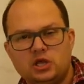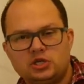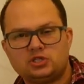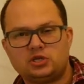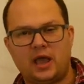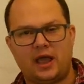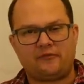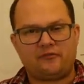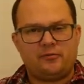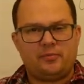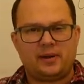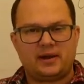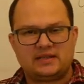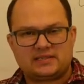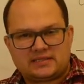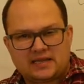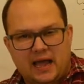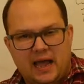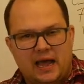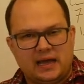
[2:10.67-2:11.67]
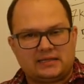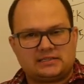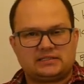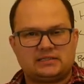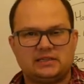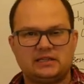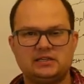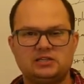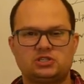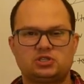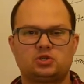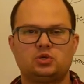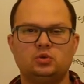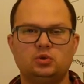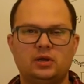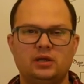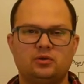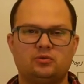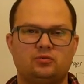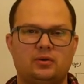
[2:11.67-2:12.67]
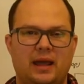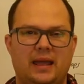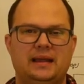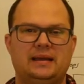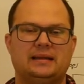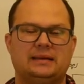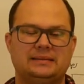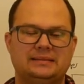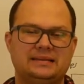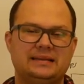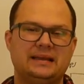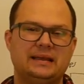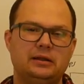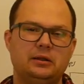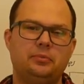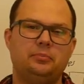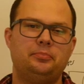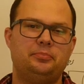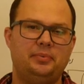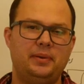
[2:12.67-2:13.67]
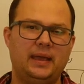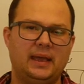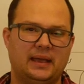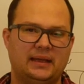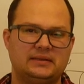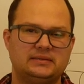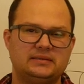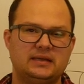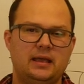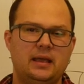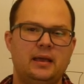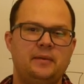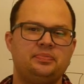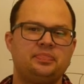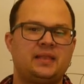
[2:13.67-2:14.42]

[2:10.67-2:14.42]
So everybody's constantly scooting right a little bit,